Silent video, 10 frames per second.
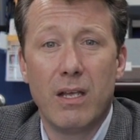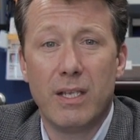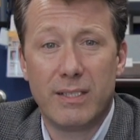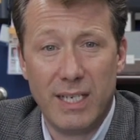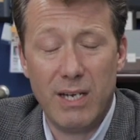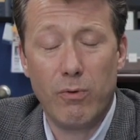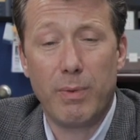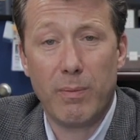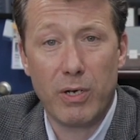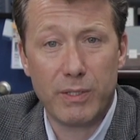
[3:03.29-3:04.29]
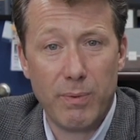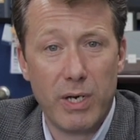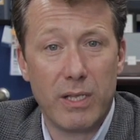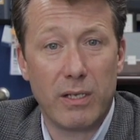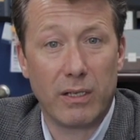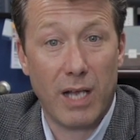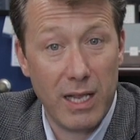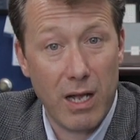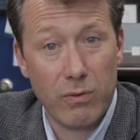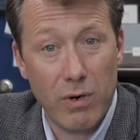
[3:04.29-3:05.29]
The city will be postponing the
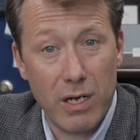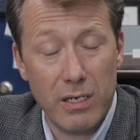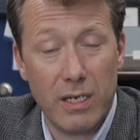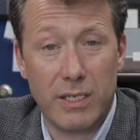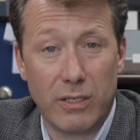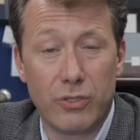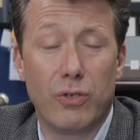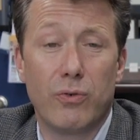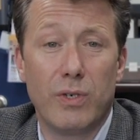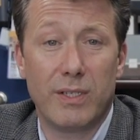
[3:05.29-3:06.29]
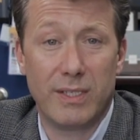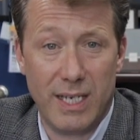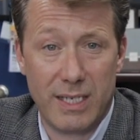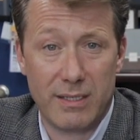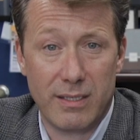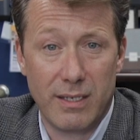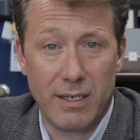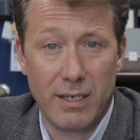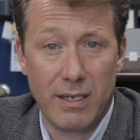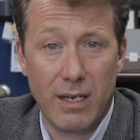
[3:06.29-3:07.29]
Lilac Run until June 6th.
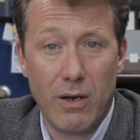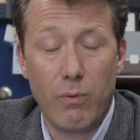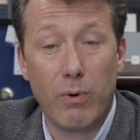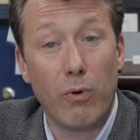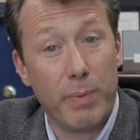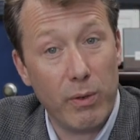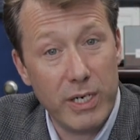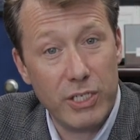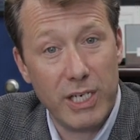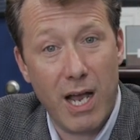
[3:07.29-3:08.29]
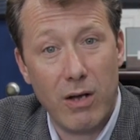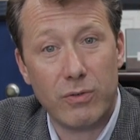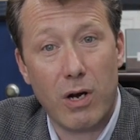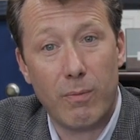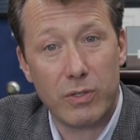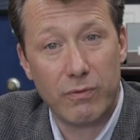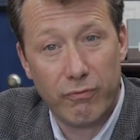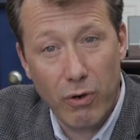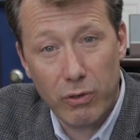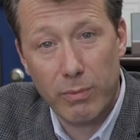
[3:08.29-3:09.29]
We will be reaching out to our most
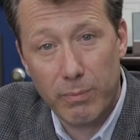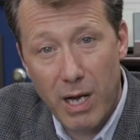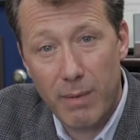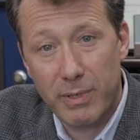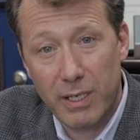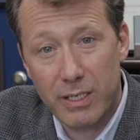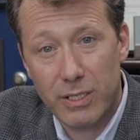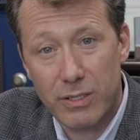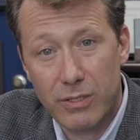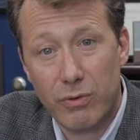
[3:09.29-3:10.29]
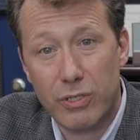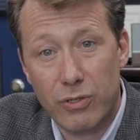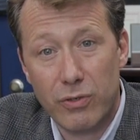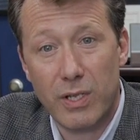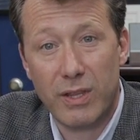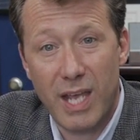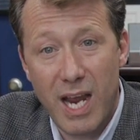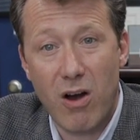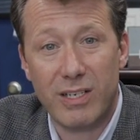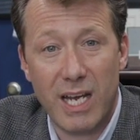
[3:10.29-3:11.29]
vulnerable populations to ensure that
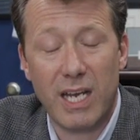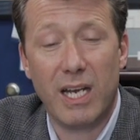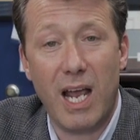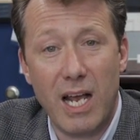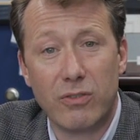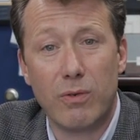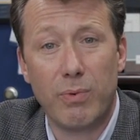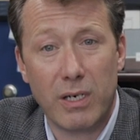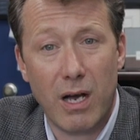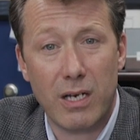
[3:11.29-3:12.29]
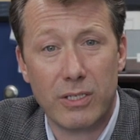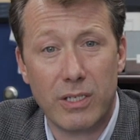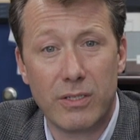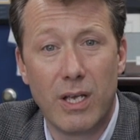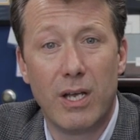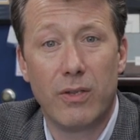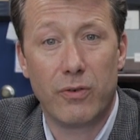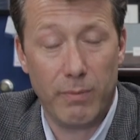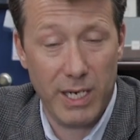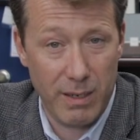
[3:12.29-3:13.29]
they are taking extra precautions
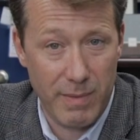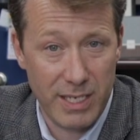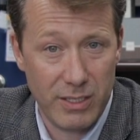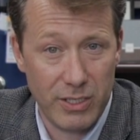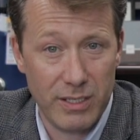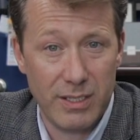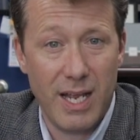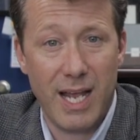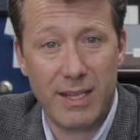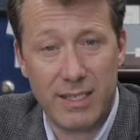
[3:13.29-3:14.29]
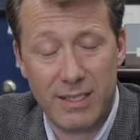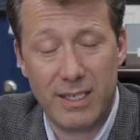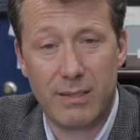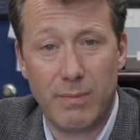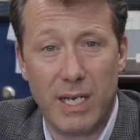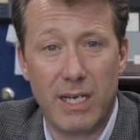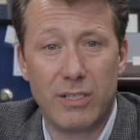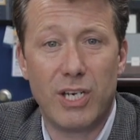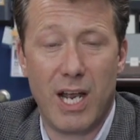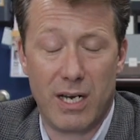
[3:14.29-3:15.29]
through media messages and the city's
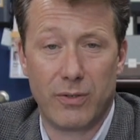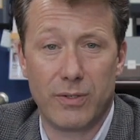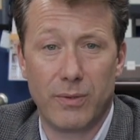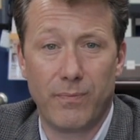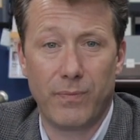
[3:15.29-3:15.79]
media channels.